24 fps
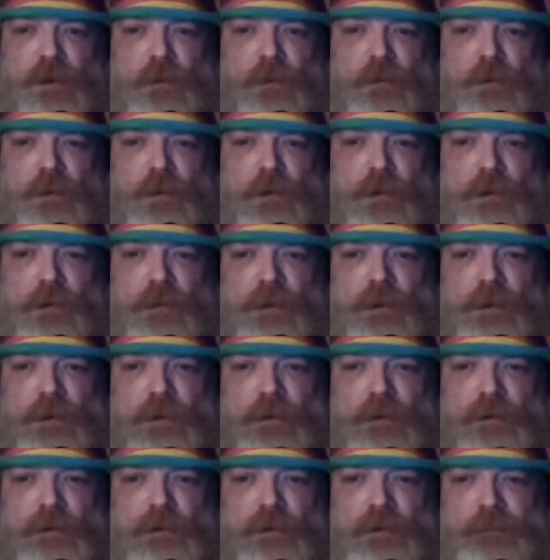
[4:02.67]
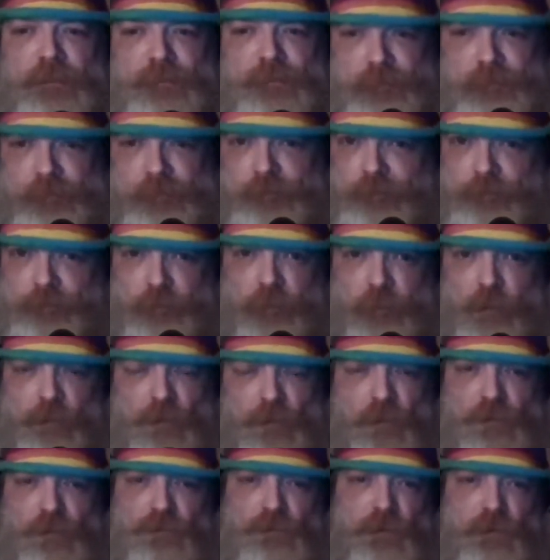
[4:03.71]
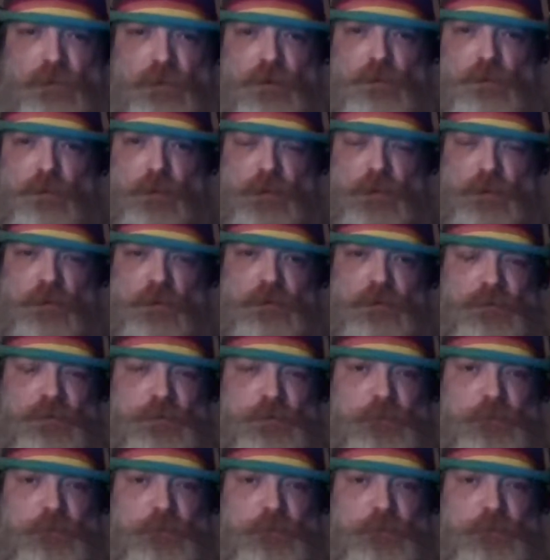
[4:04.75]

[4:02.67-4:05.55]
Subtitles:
more about your personal experience?